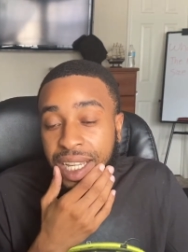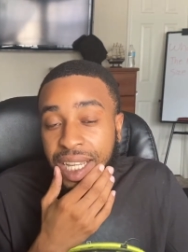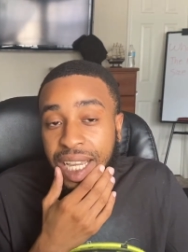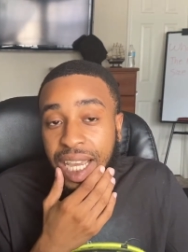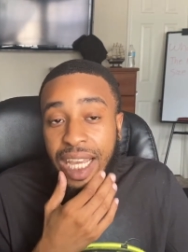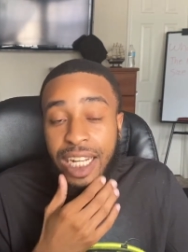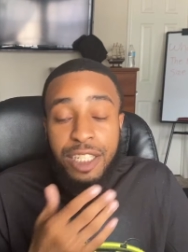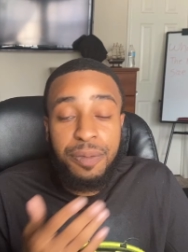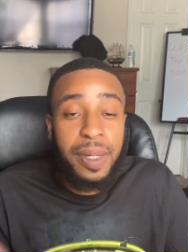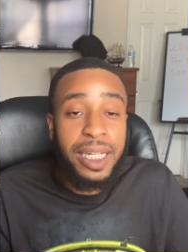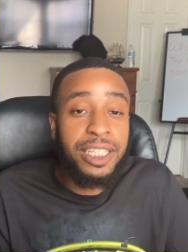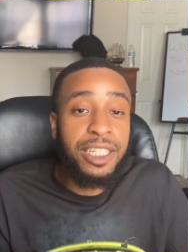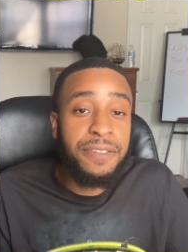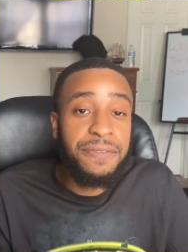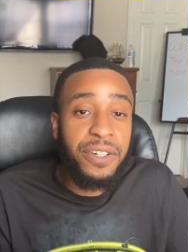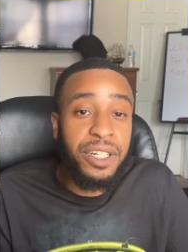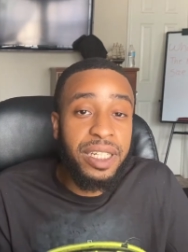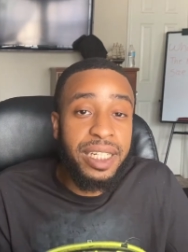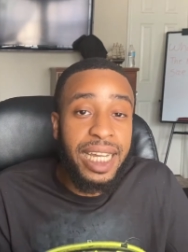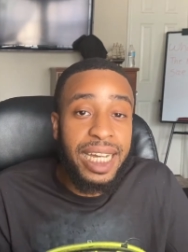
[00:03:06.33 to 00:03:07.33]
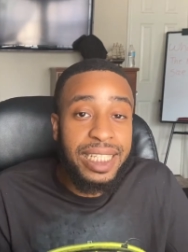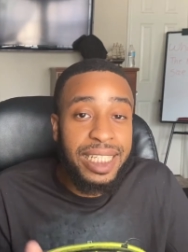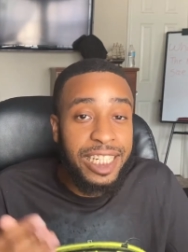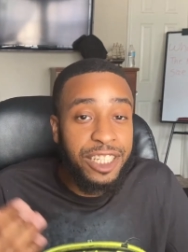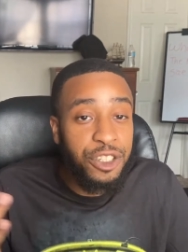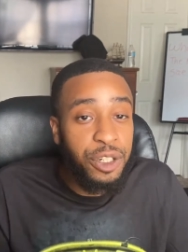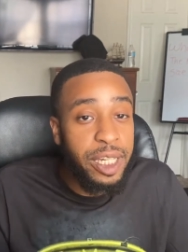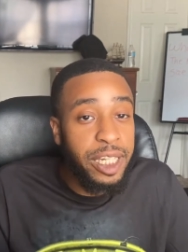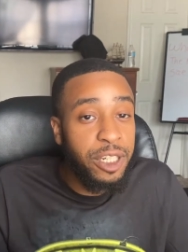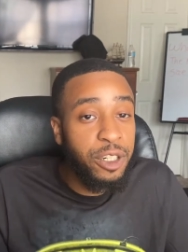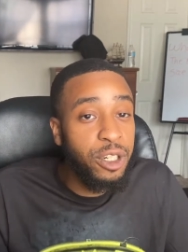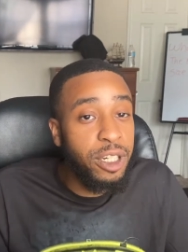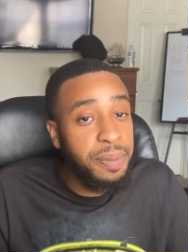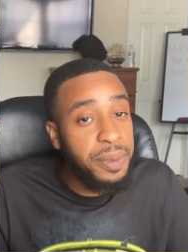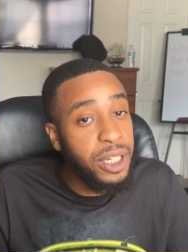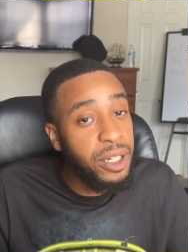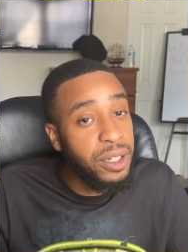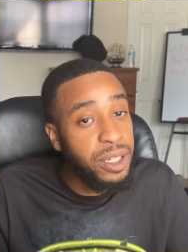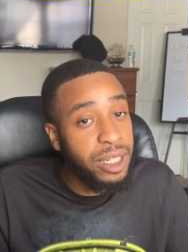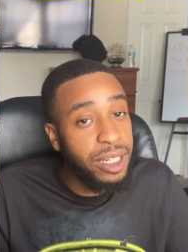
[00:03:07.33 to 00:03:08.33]
And especially for you guys that trade
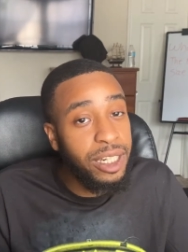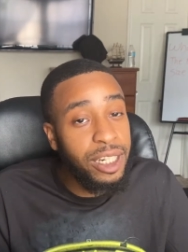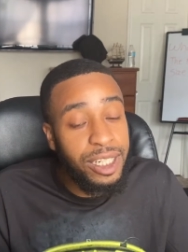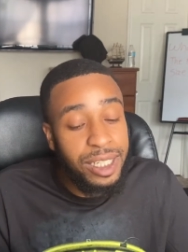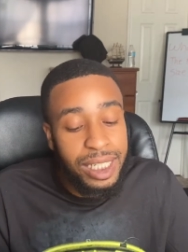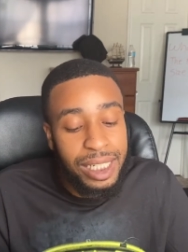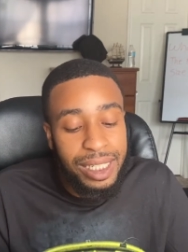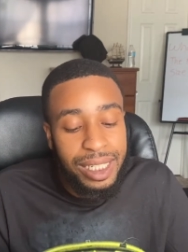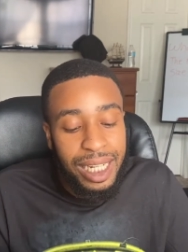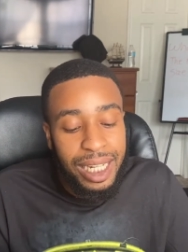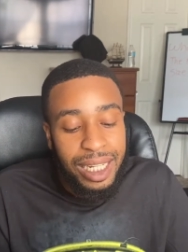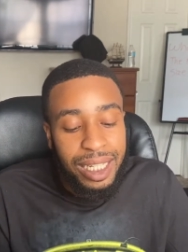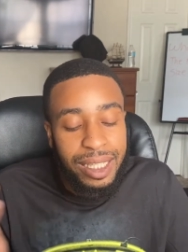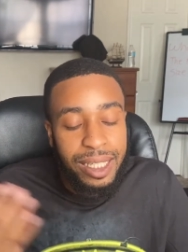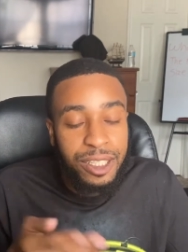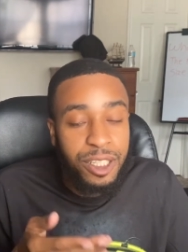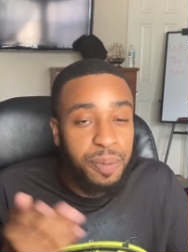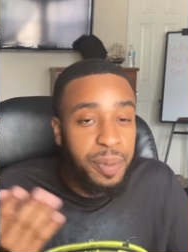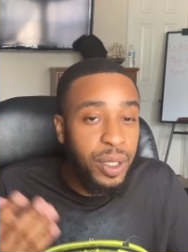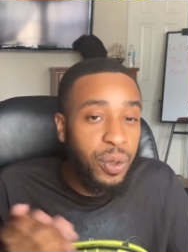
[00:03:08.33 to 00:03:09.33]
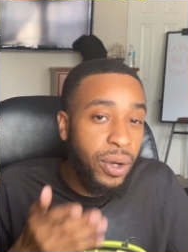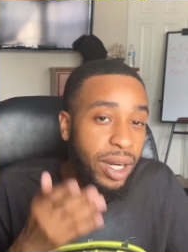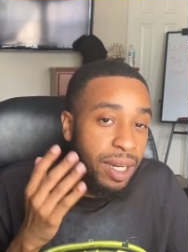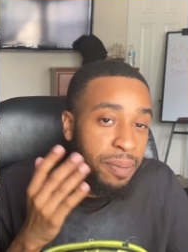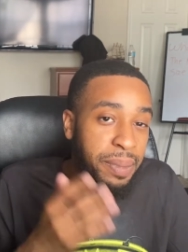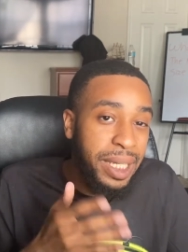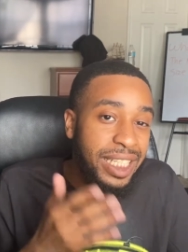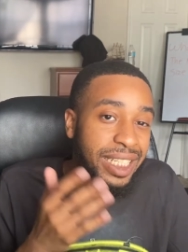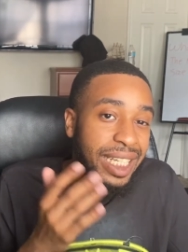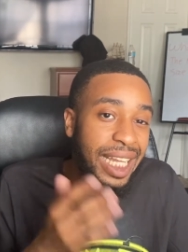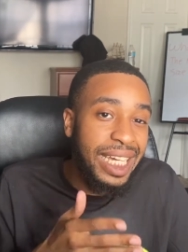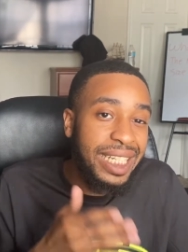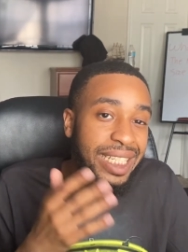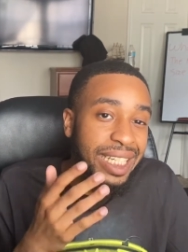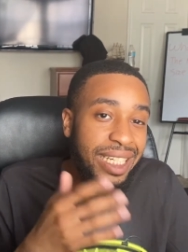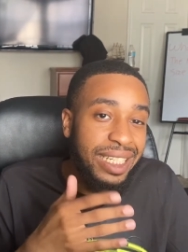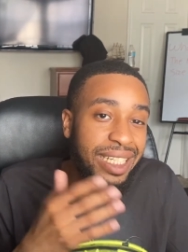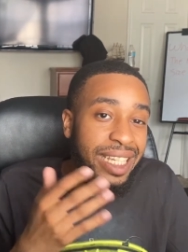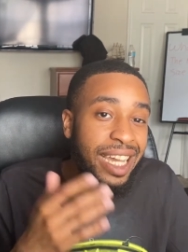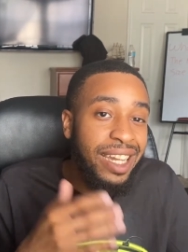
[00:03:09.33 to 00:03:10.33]
cryptocurrencies, this will be one of the best lot
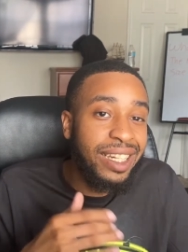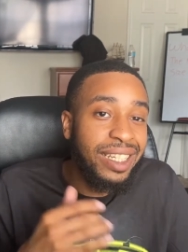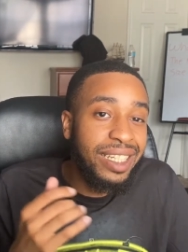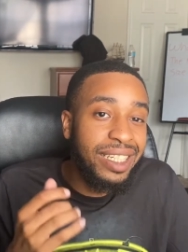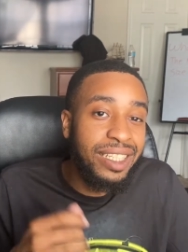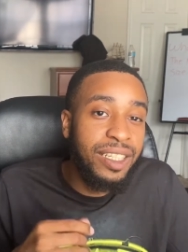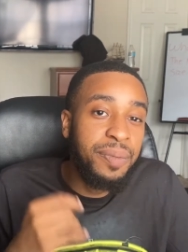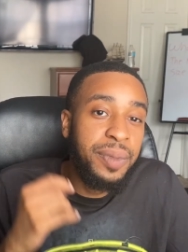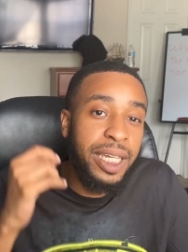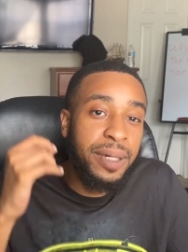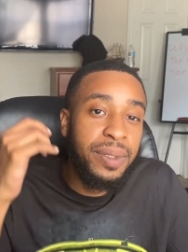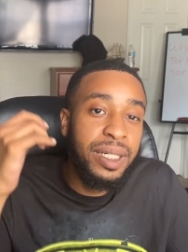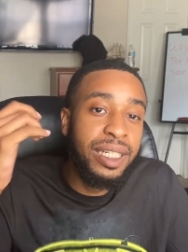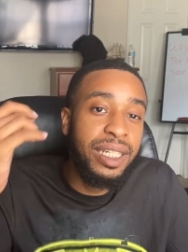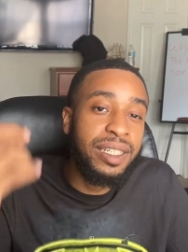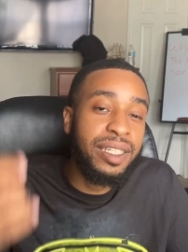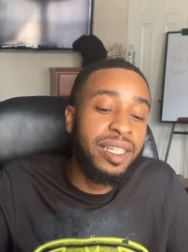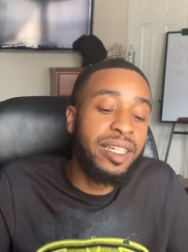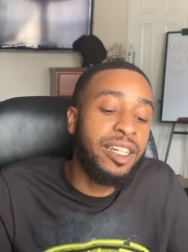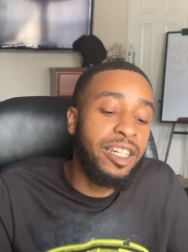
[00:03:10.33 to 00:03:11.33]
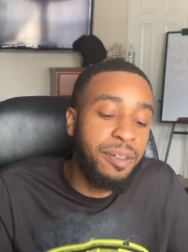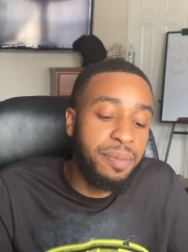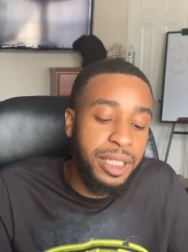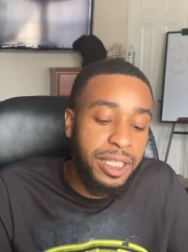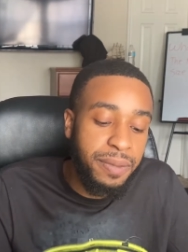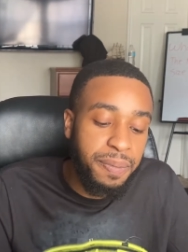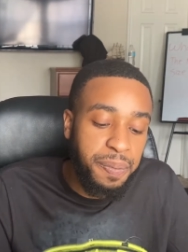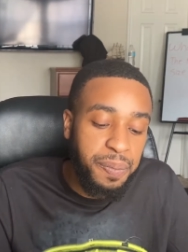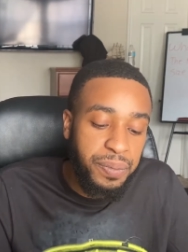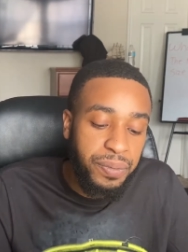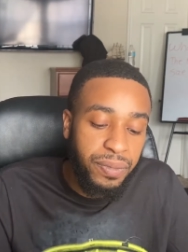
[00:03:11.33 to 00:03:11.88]
size calculators to be able to determine,